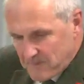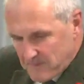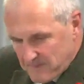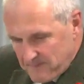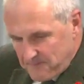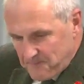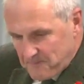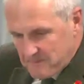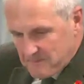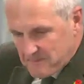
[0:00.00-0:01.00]

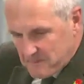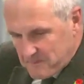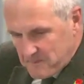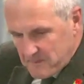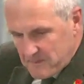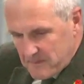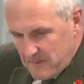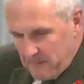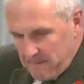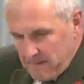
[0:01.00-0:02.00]

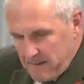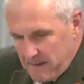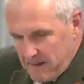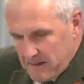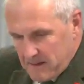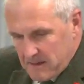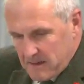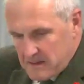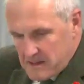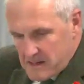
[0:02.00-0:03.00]

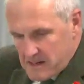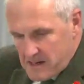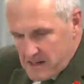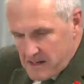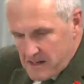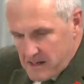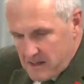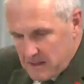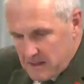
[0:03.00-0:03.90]
(no one is talking)